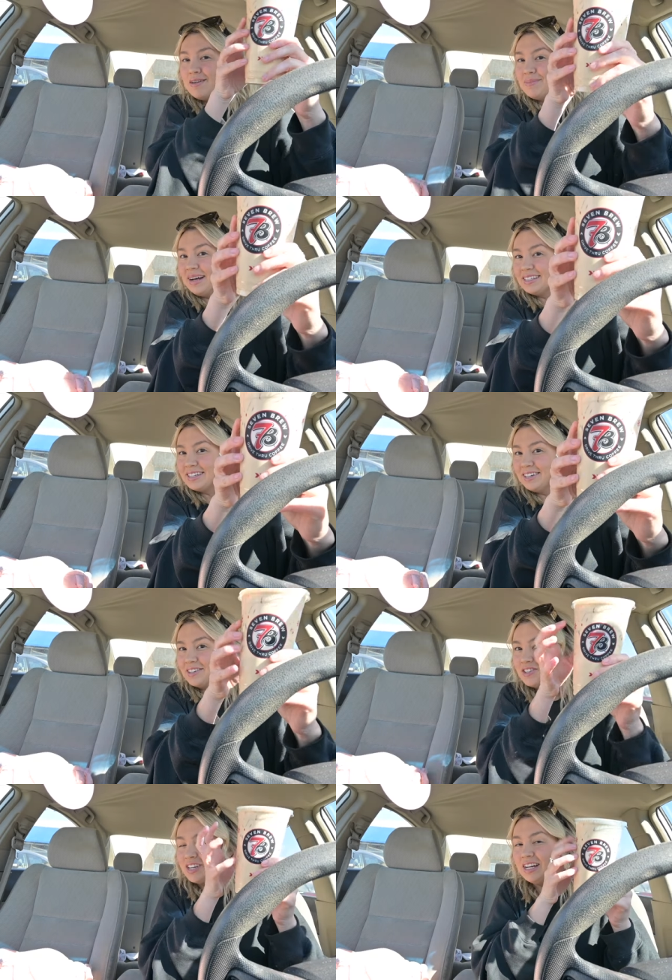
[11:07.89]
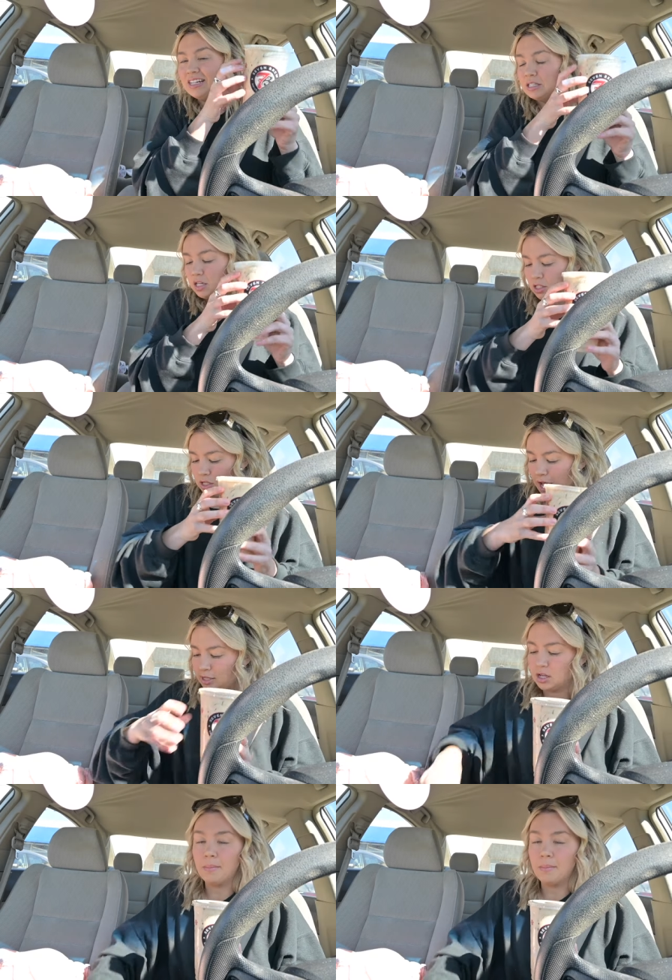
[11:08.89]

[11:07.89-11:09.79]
But here she is. It's a nice